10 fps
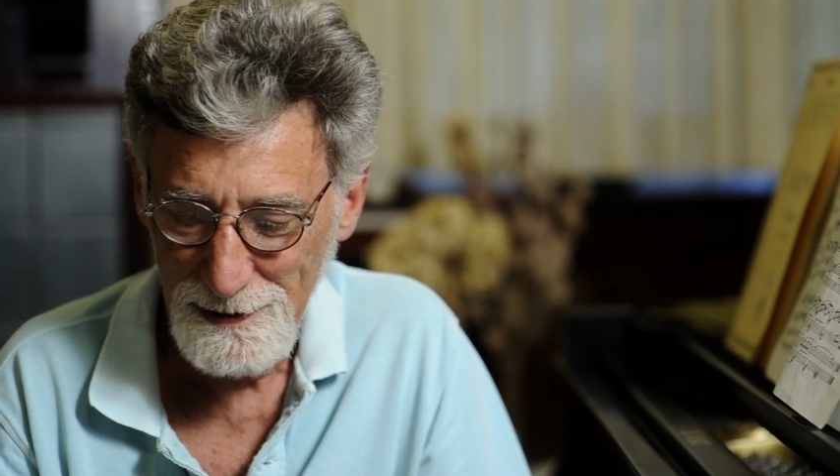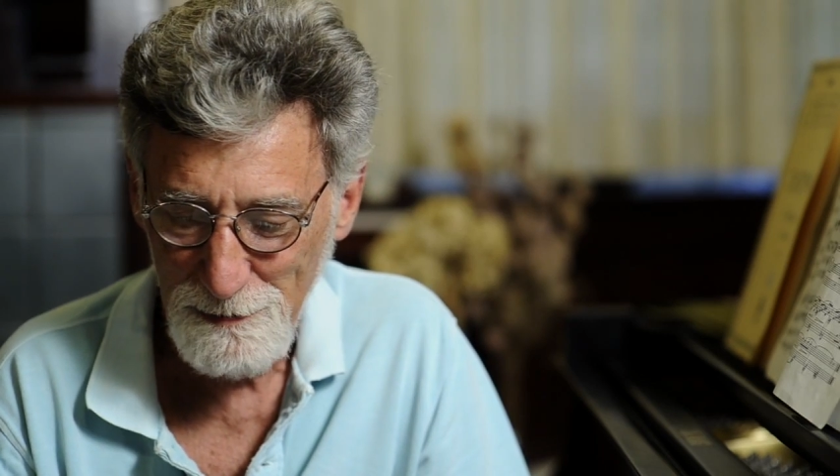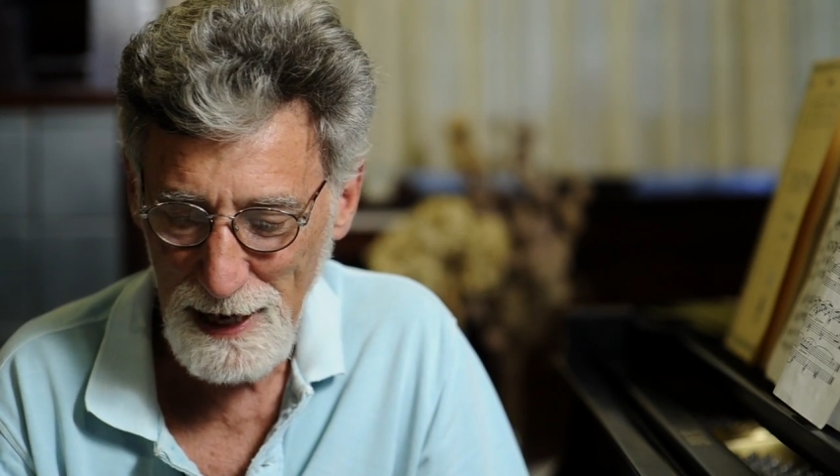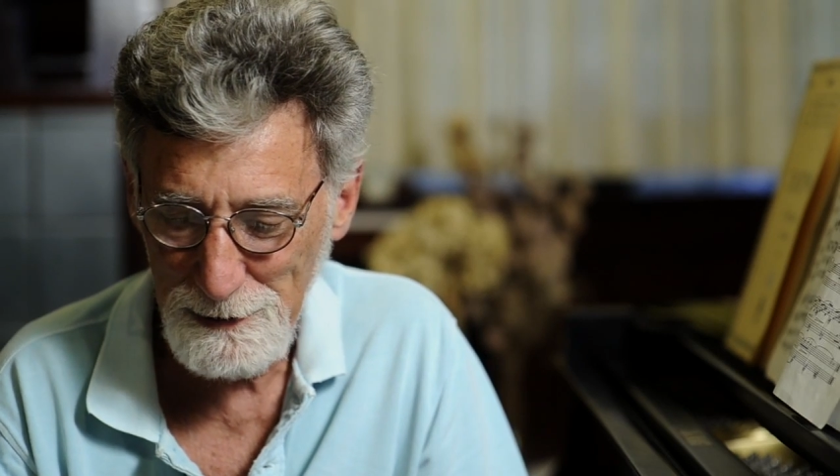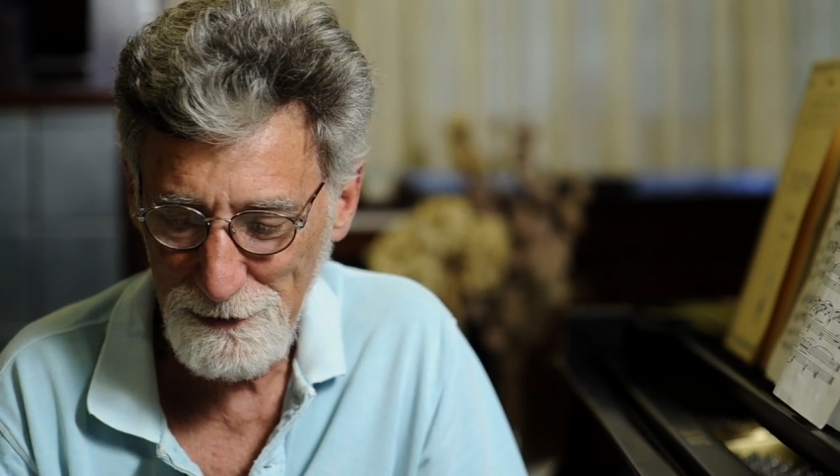
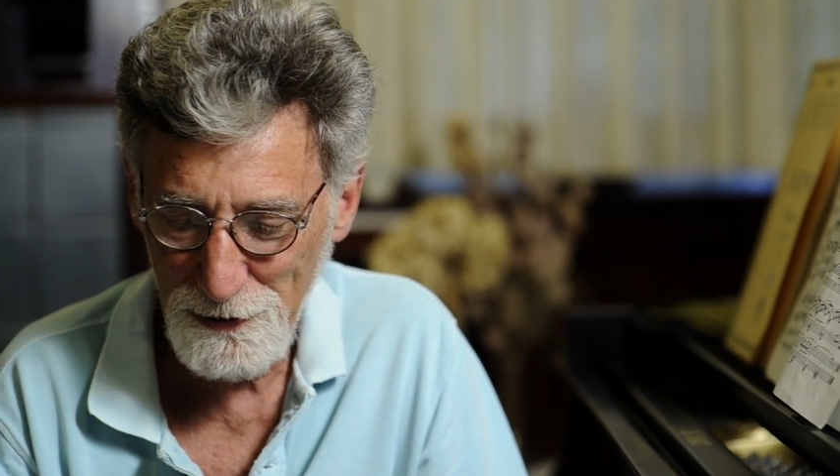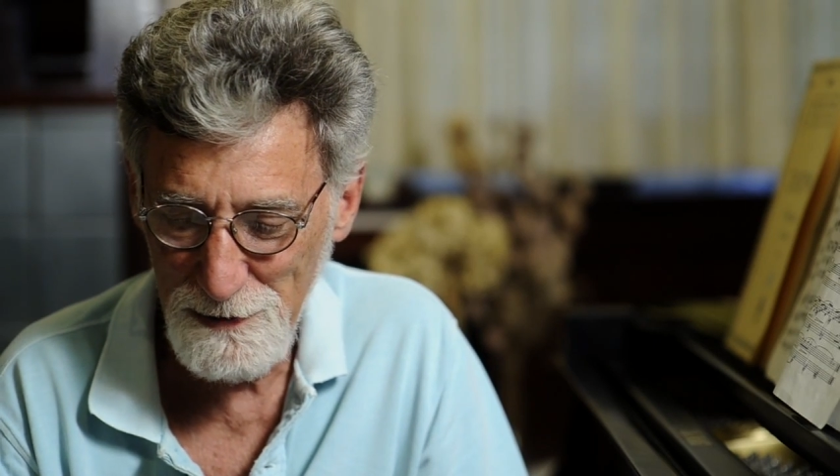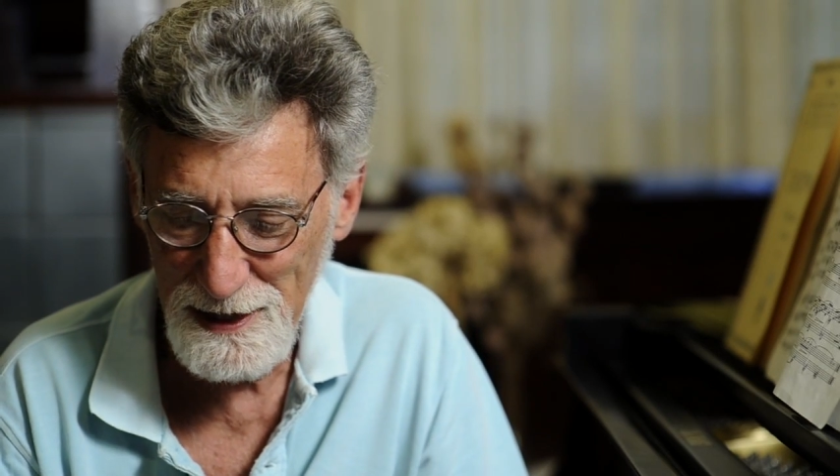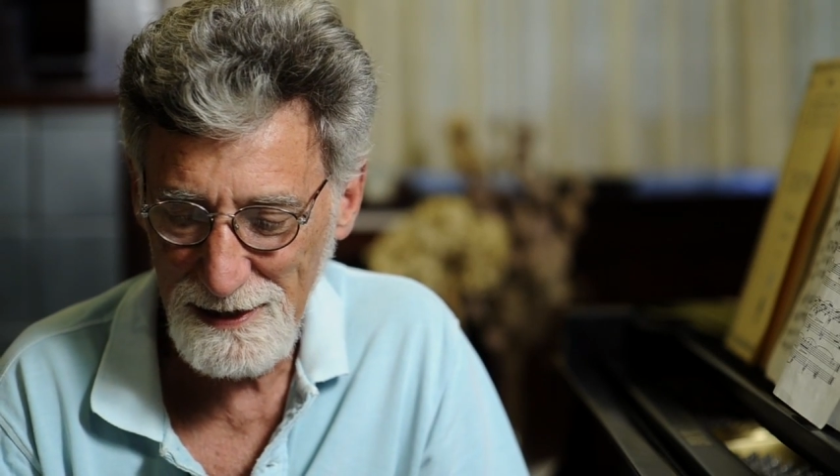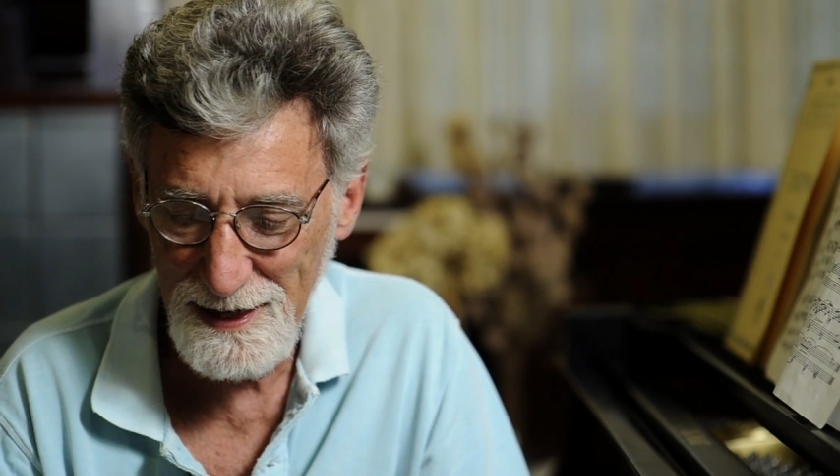Probably for
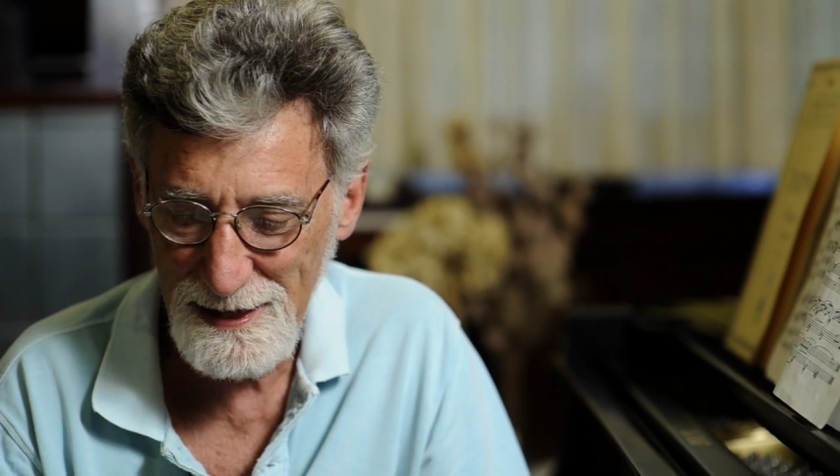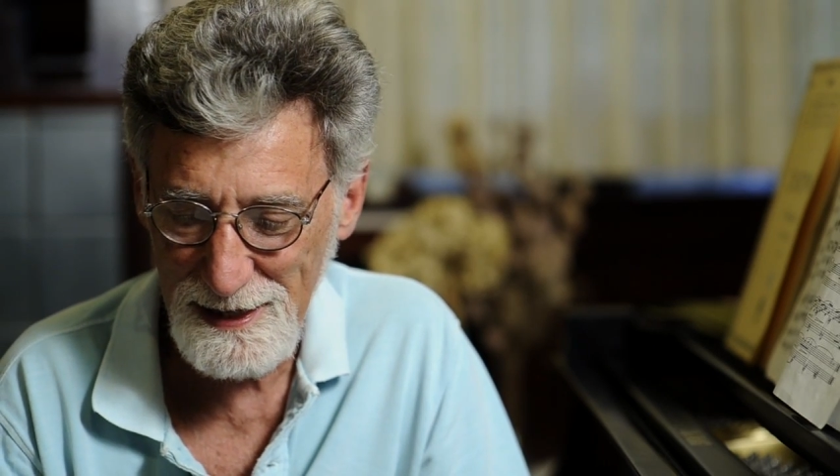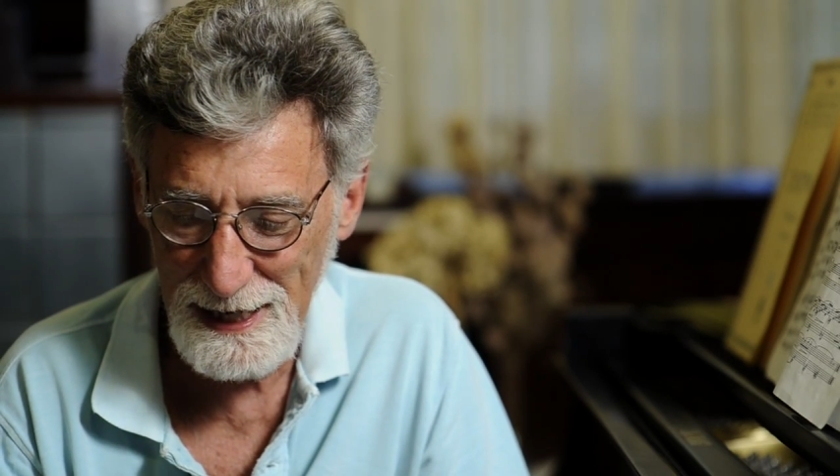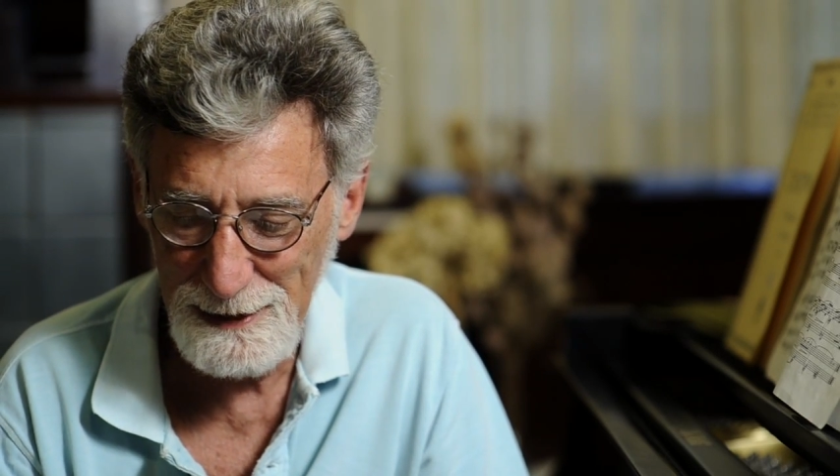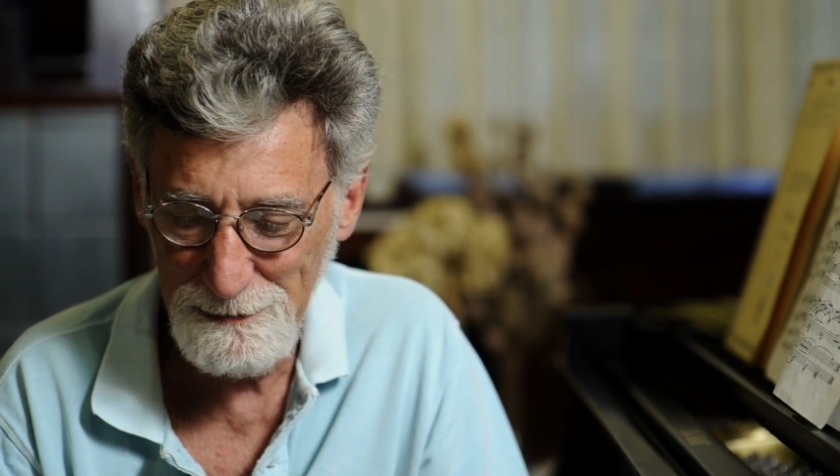me at that
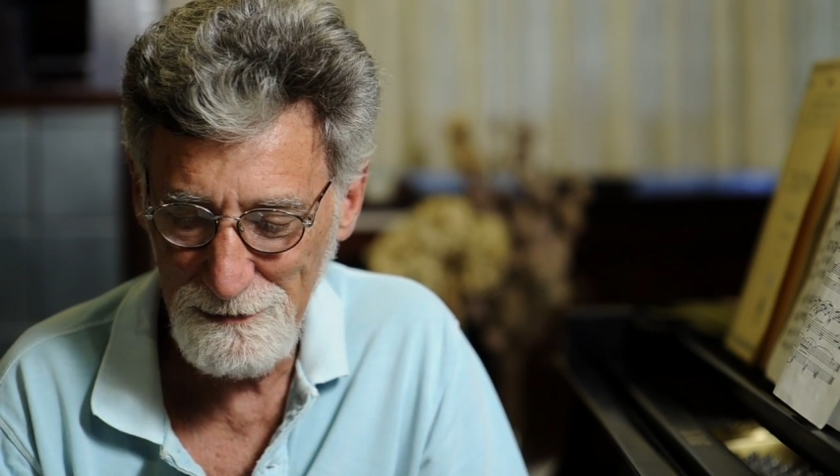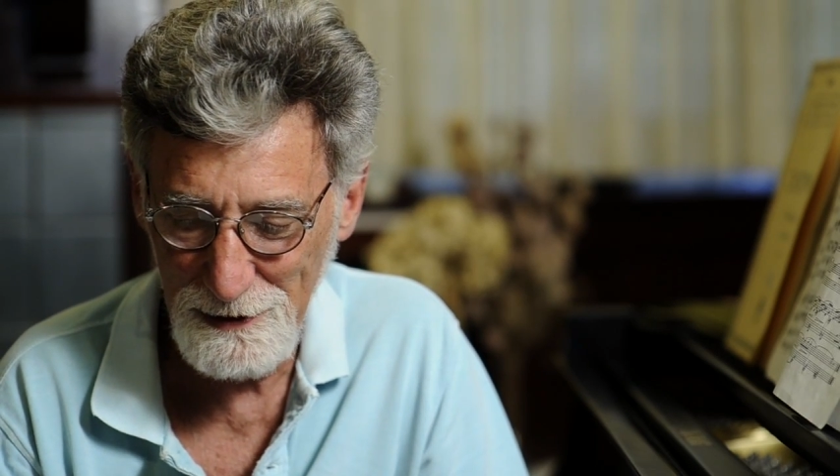time,